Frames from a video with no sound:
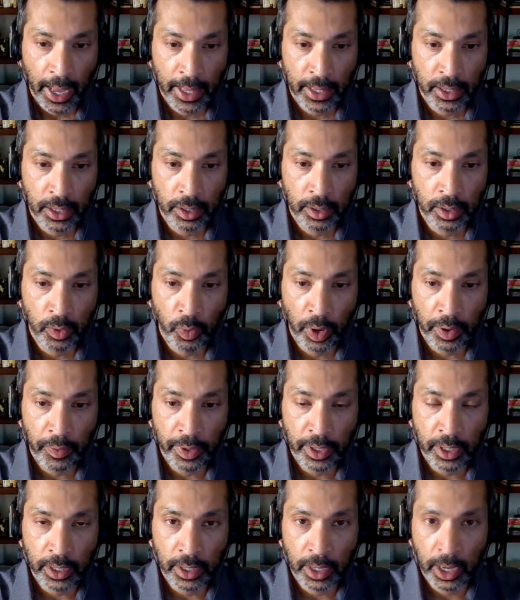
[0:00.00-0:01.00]
And the way
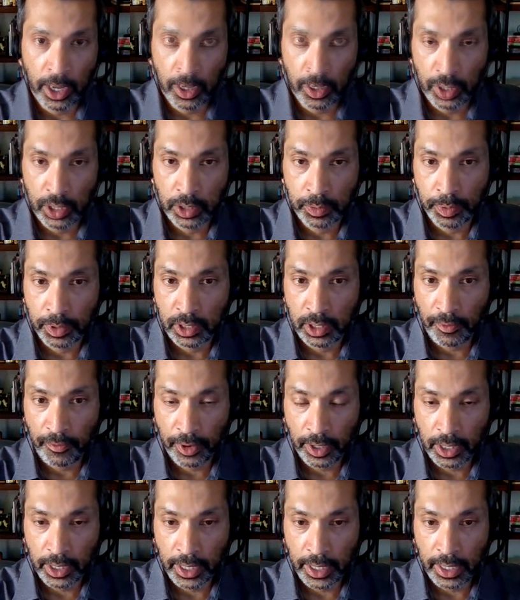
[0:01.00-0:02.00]
we do this
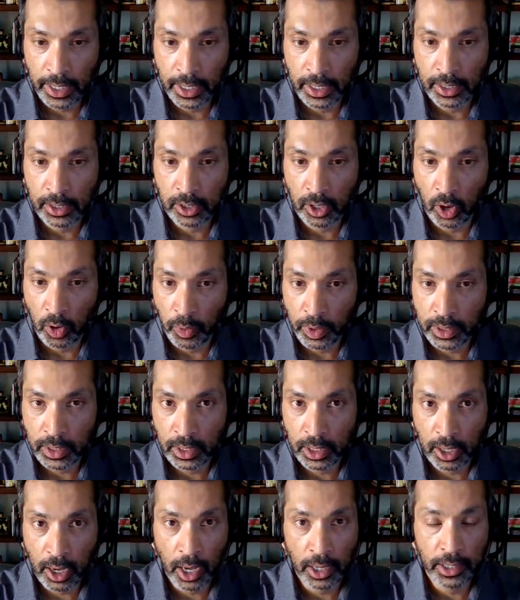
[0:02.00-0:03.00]
specifically is always
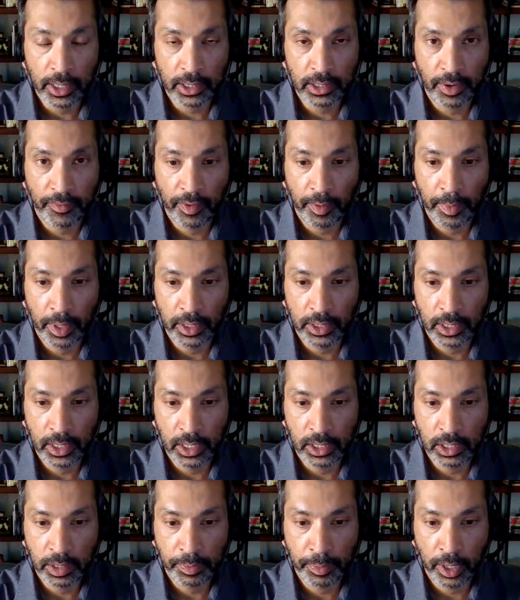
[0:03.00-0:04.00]
in the context of a
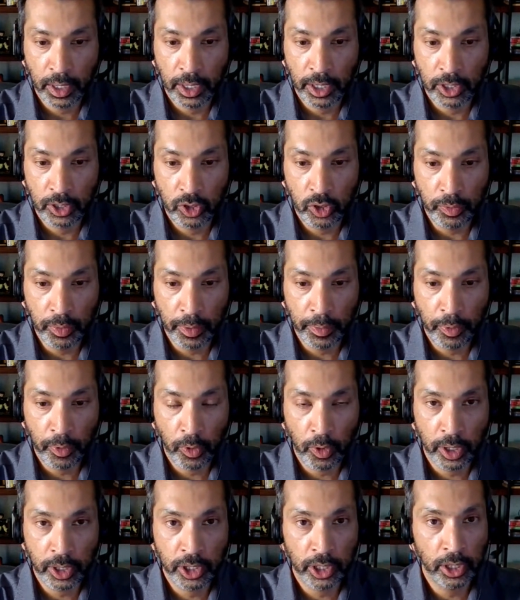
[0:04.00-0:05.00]
multidisciplinary tumor
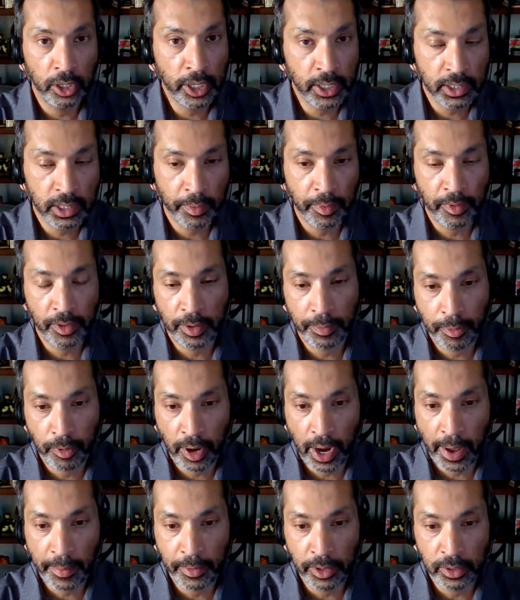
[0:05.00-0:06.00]
board to look at some of the
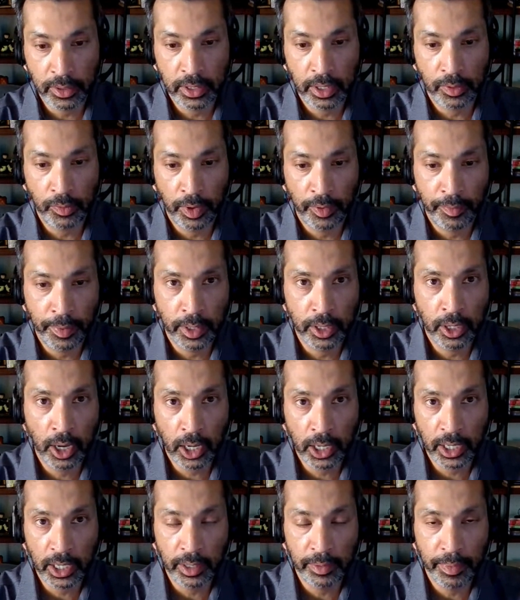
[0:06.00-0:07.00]
parameters that we've been
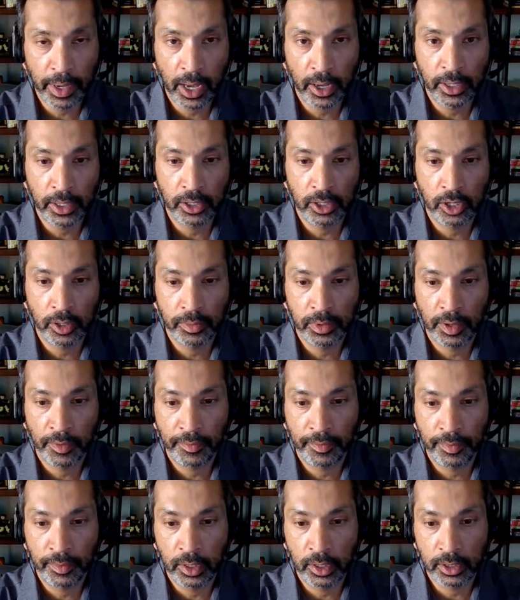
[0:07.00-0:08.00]
talking about in terms of
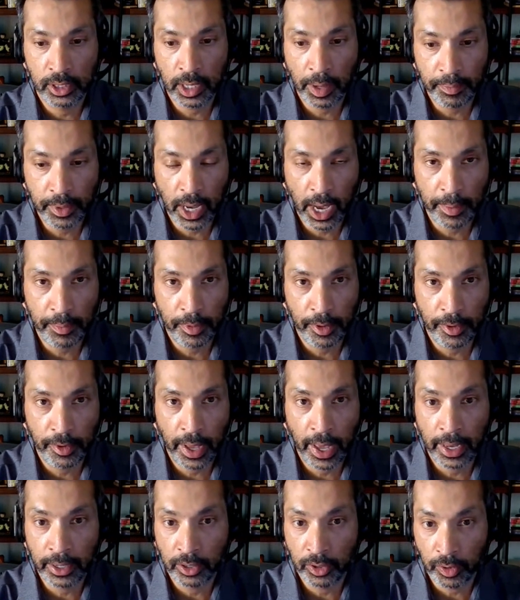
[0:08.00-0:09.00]
the subtype
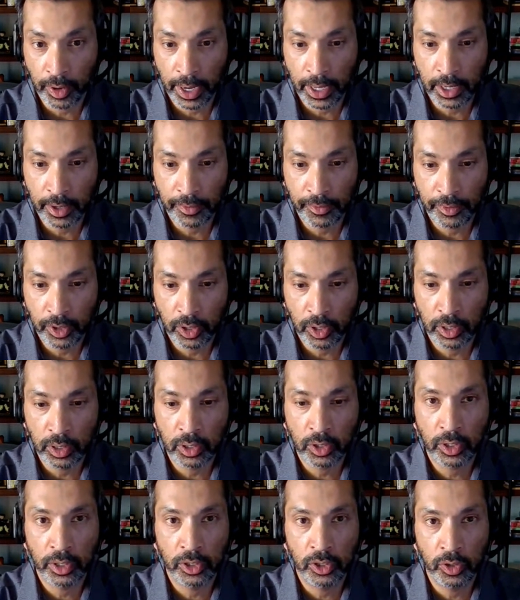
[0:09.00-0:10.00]
and grade of
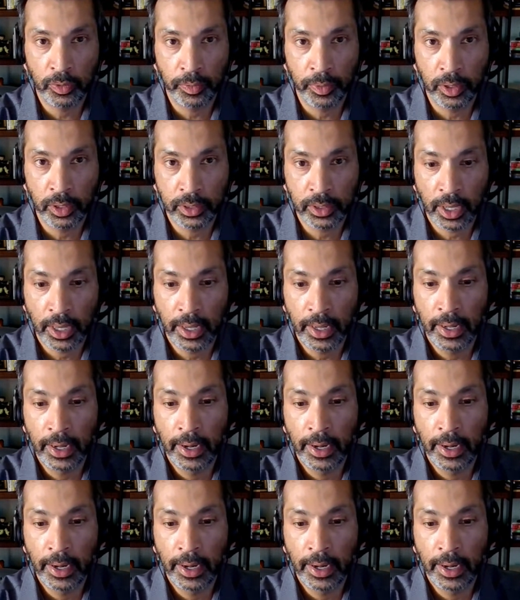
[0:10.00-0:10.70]
neuroendocrine tumors,